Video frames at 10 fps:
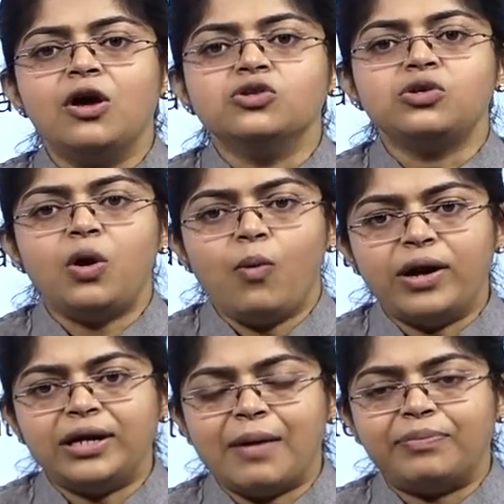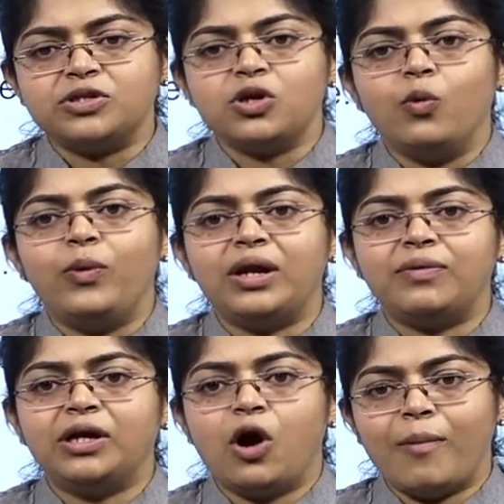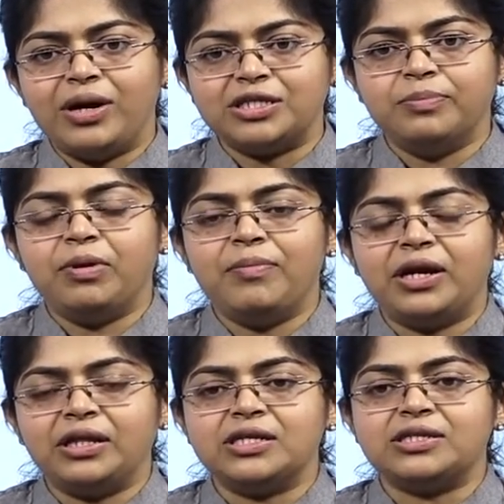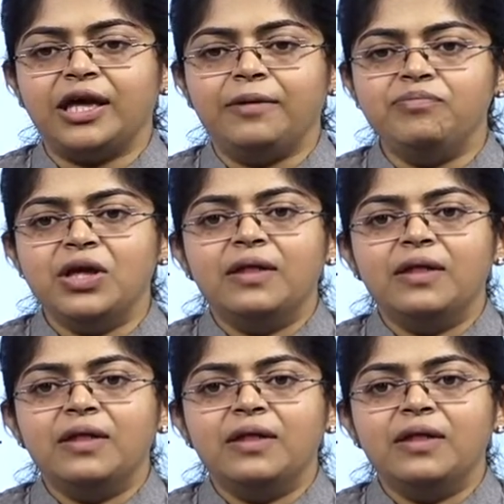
So now what happens, whenever the government is implementing the scheme,